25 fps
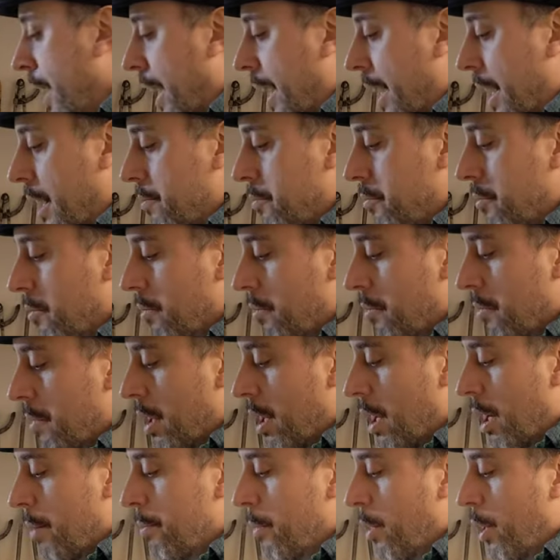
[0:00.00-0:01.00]
I
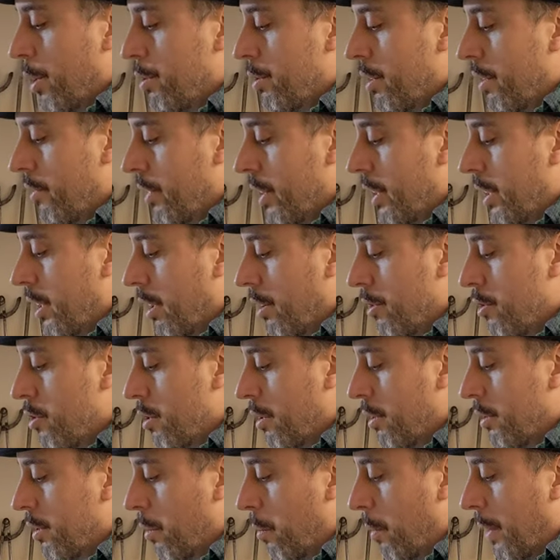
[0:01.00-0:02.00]
might do a video
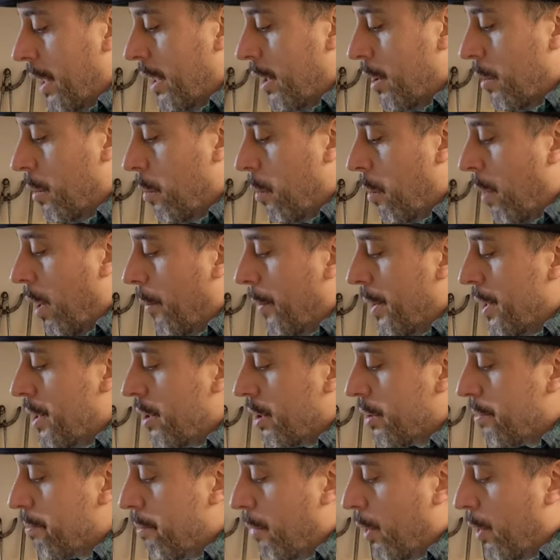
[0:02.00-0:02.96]
during the week where we just